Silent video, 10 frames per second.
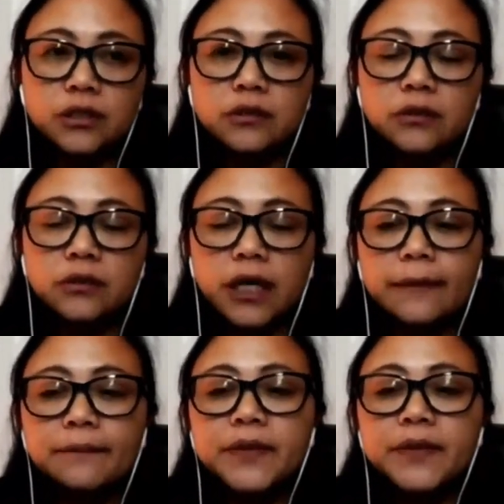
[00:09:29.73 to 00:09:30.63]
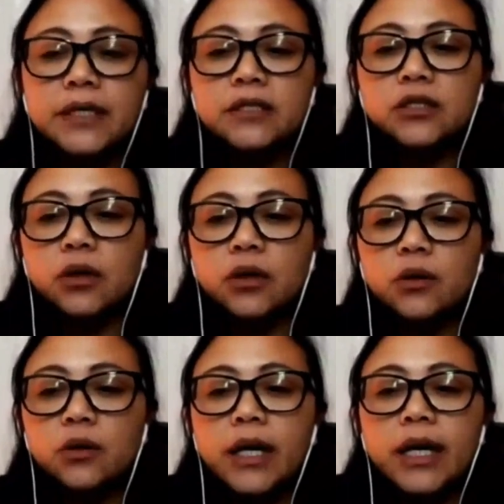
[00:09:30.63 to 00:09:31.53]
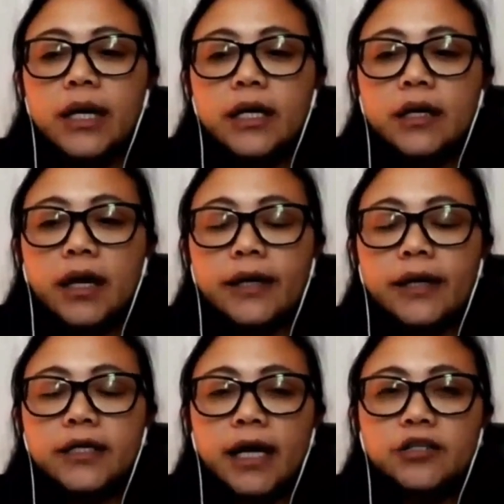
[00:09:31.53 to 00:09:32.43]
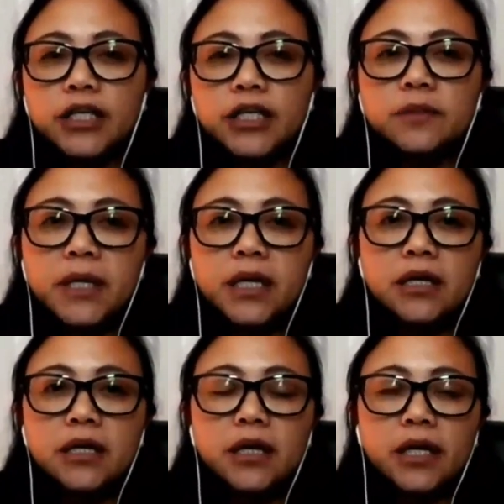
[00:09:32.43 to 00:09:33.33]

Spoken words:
Okay, so and just be